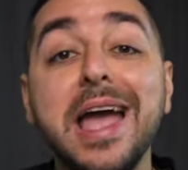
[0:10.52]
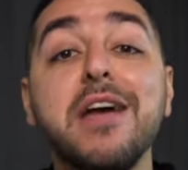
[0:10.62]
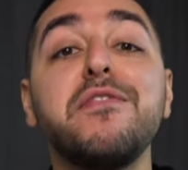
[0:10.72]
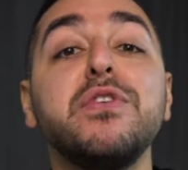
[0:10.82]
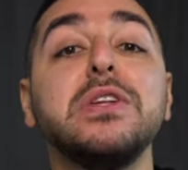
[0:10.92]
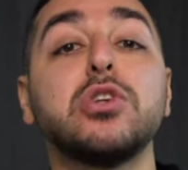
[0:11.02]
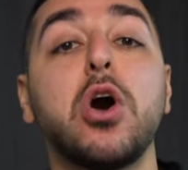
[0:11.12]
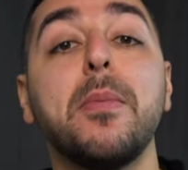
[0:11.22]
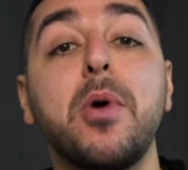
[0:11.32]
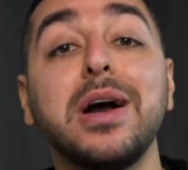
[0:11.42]
every
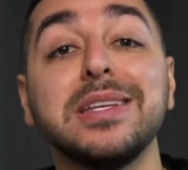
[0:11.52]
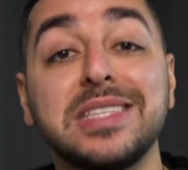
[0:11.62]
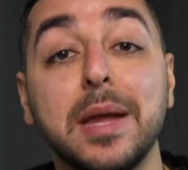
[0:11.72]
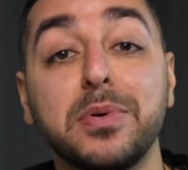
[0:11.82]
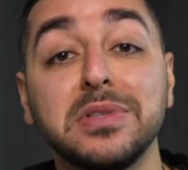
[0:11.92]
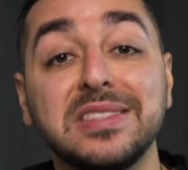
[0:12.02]
time I step on